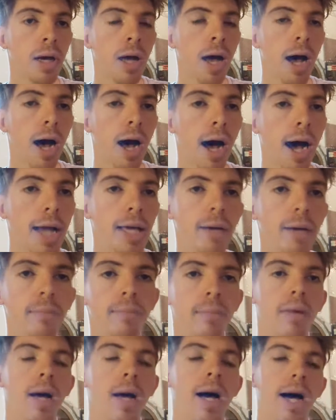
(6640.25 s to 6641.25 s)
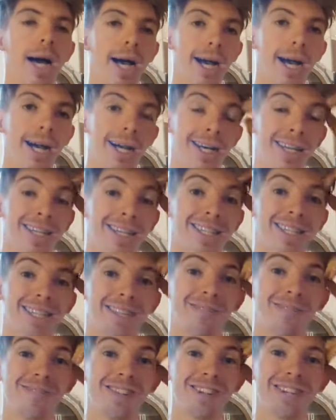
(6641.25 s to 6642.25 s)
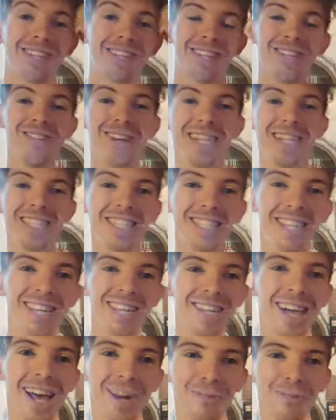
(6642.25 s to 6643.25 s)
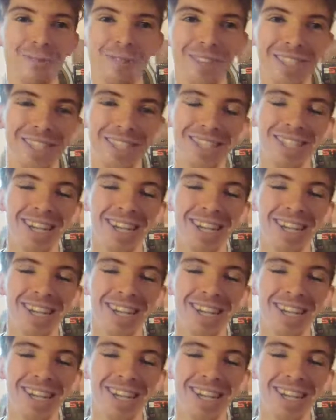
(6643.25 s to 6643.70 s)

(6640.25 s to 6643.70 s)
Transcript: Uh, yep. Uh, we're the U.S. is in a lot of wars.